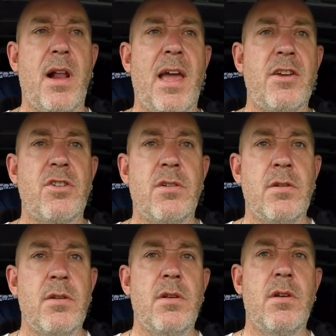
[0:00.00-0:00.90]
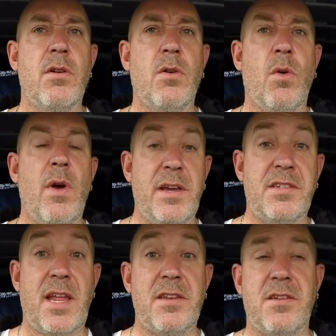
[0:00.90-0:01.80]
collection or
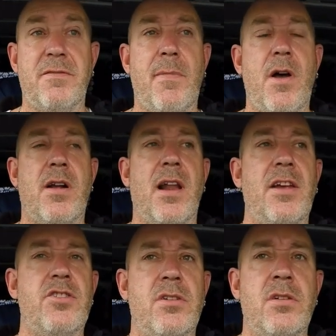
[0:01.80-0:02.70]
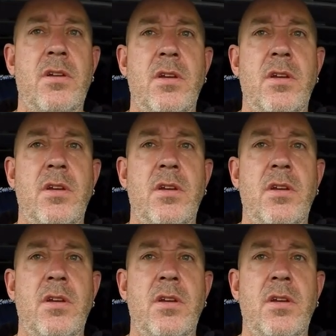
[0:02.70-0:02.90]
extensive mower collection.